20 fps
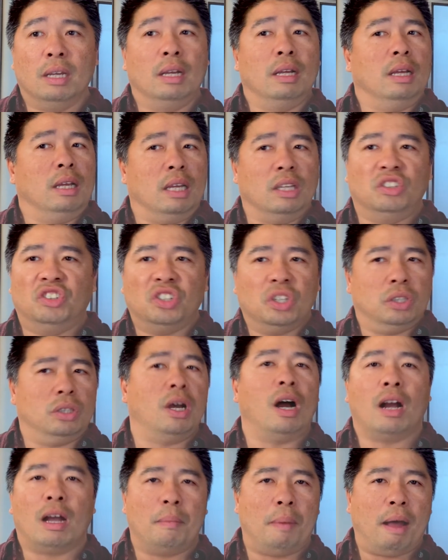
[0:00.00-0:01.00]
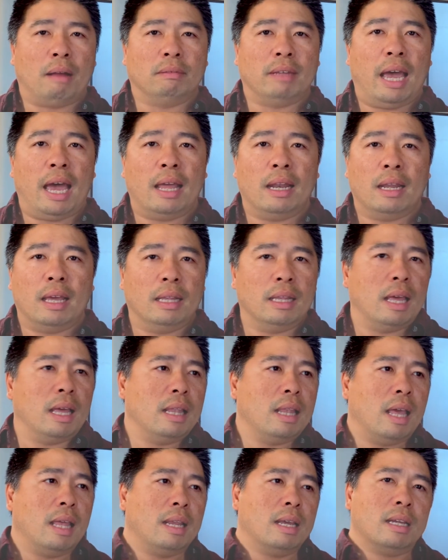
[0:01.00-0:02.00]
and just talk about that. And then
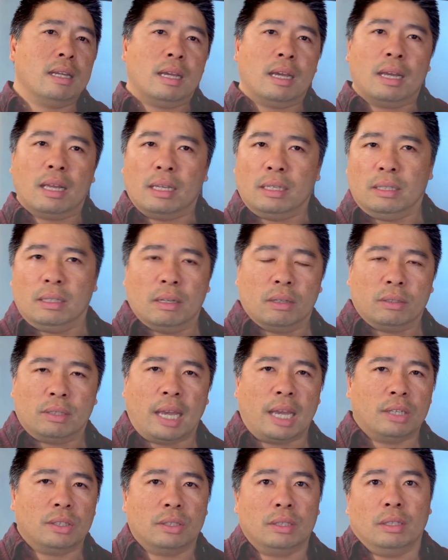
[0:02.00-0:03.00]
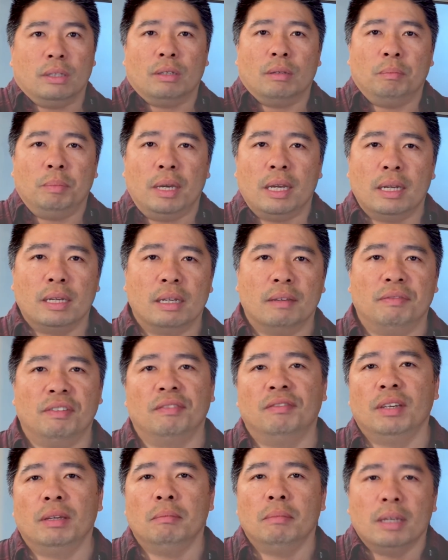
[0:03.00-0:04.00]
another, session, it could be another
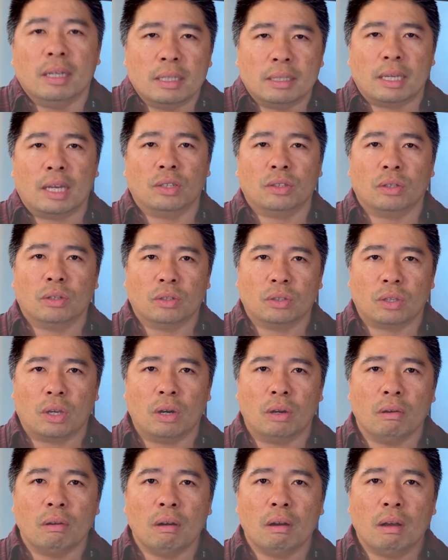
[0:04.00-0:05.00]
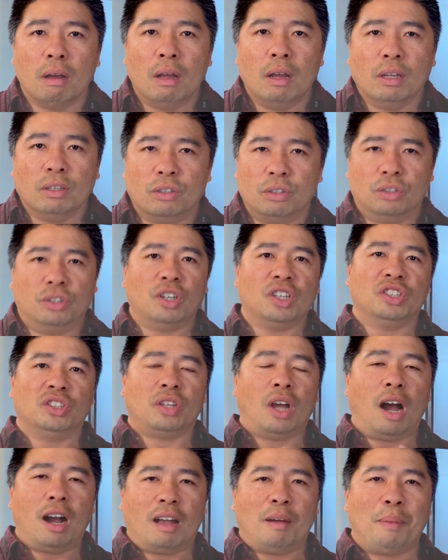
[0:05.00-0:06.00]
15-minute session or so to just
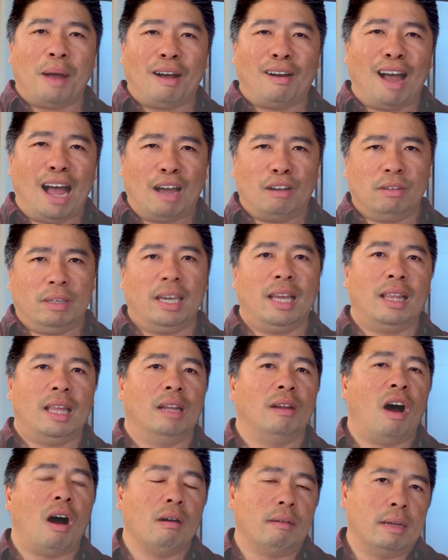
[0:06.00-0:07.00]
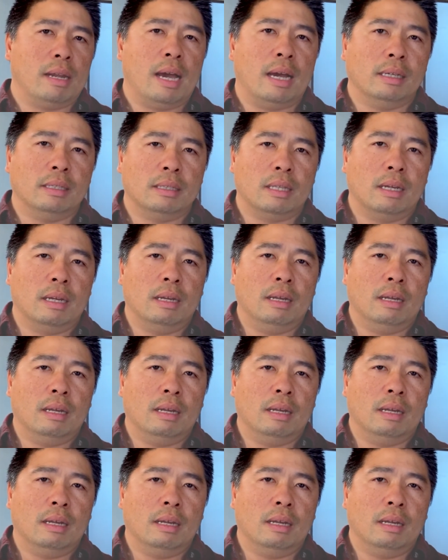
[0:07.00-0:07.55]
talk about how to get them organized.